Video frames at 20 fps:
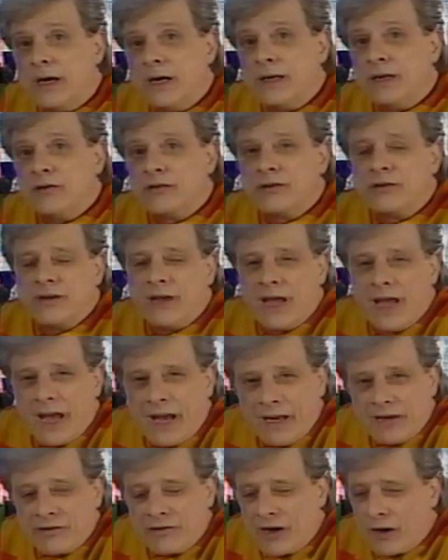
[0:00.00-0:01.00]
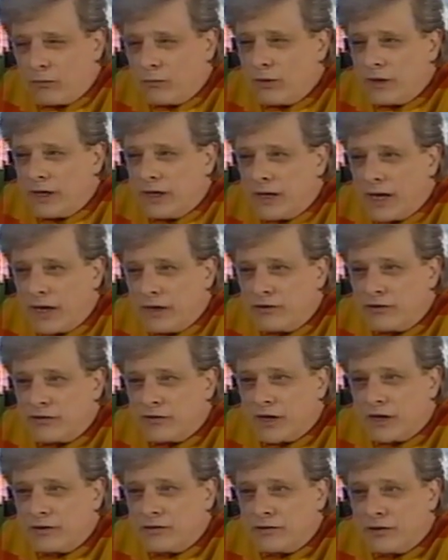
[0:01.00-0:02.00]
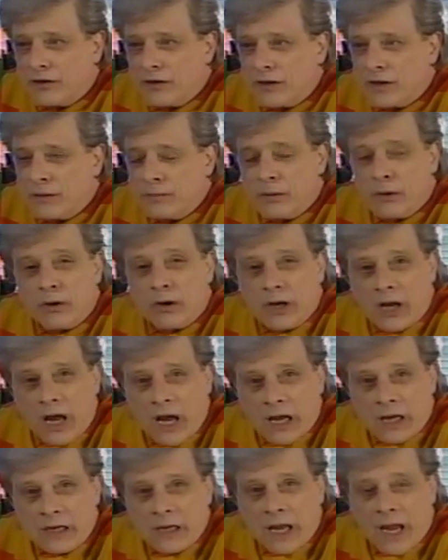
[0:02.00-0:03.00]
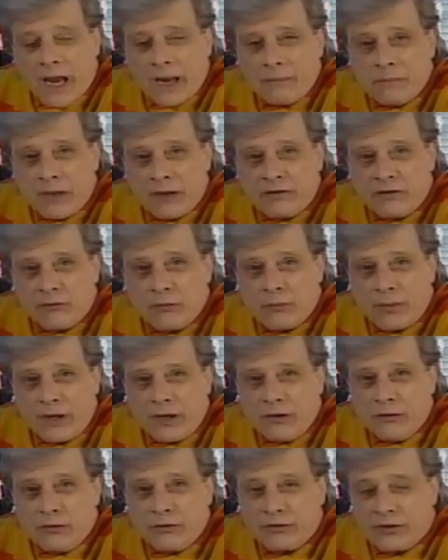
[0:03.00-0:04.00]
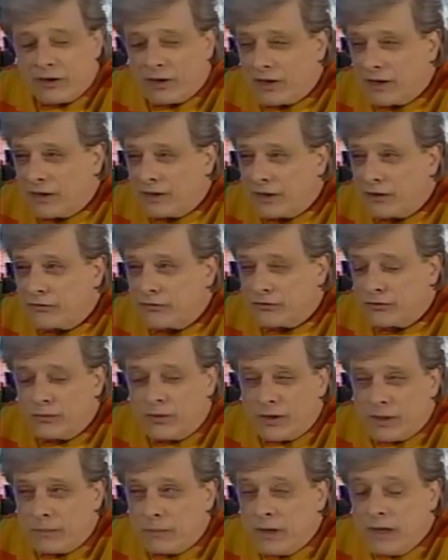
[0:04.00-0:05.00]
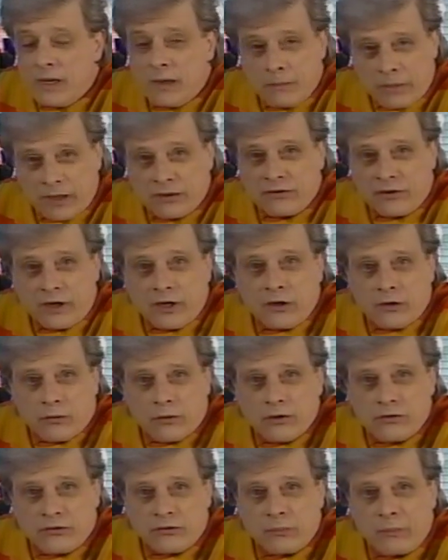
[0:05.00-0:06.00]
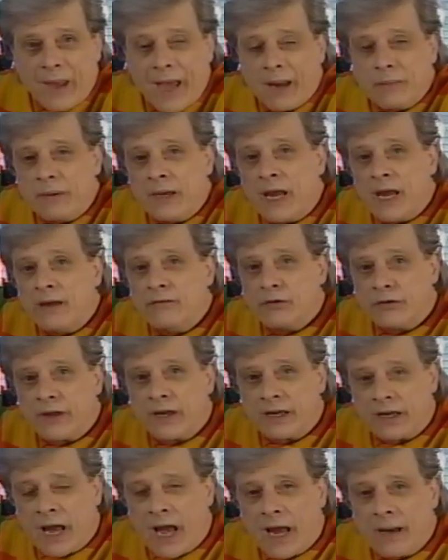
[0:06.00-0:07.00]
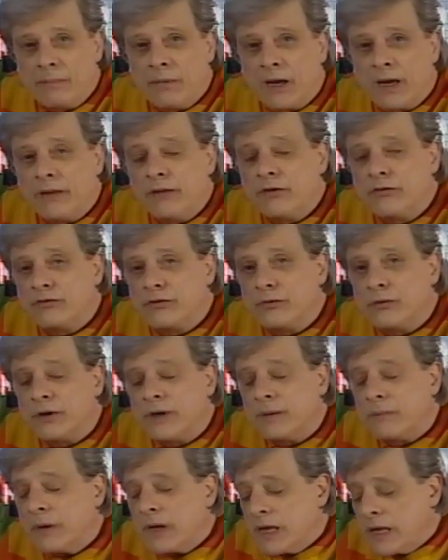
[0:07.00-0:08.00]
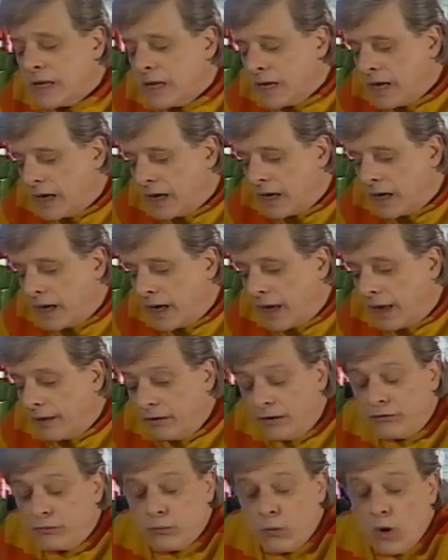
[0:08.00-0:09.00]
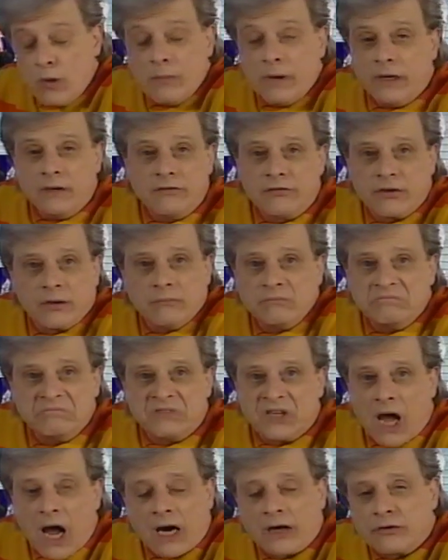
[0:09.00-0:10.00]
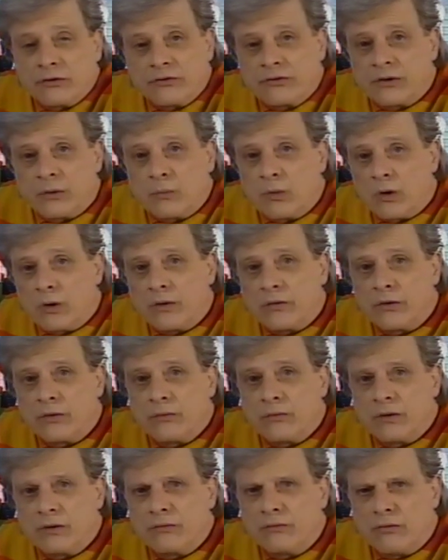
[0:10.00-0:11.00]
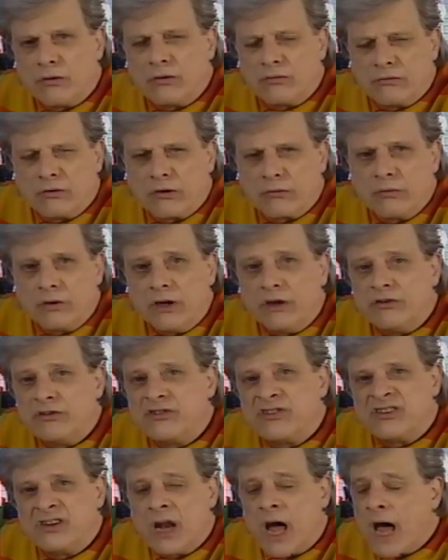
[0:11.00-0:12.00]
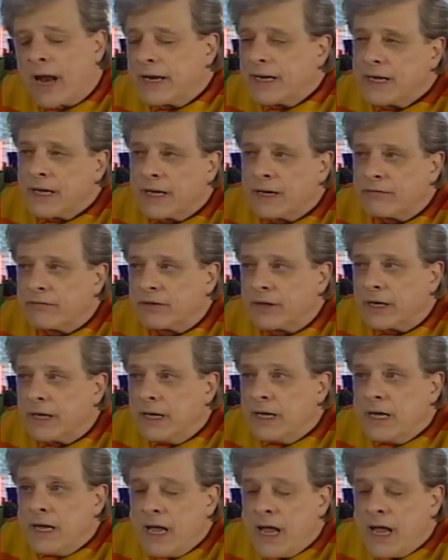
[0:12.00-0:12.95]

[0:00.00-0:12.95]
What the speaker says: He says, yeah, it's not really nice that America Online makes everybody use a pseudonym because it encourages bad behavior. They can hide behind the pseudonym. And this woman, some doctor somewhere or other, wrote a really snotty kind of thing.